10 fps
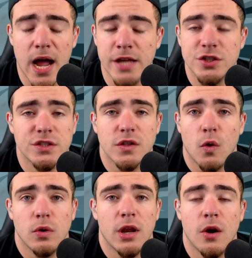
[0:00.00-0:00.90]
I just
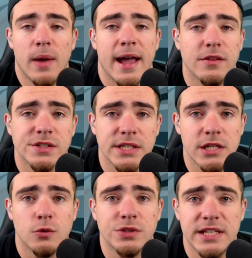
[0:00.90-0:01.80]
don't know how this
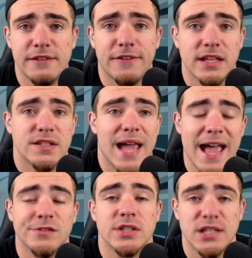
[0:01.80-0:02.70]
Eagles defense
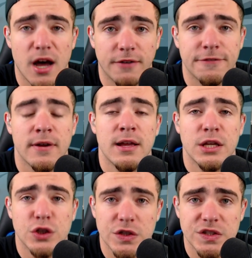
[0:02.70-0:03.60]
has enough
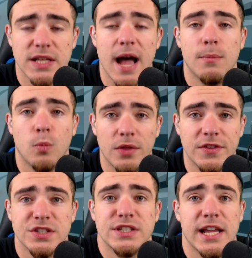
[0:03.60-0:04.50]
to stop what
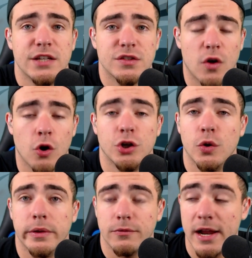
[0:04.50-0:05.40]
the Saints are
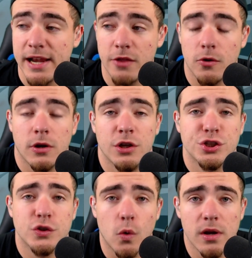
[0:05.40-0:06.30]
doing. Right now, they're on a
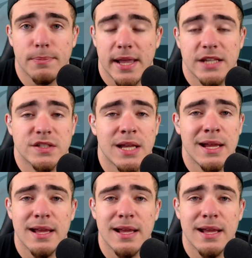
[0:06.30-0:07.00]
historic pace.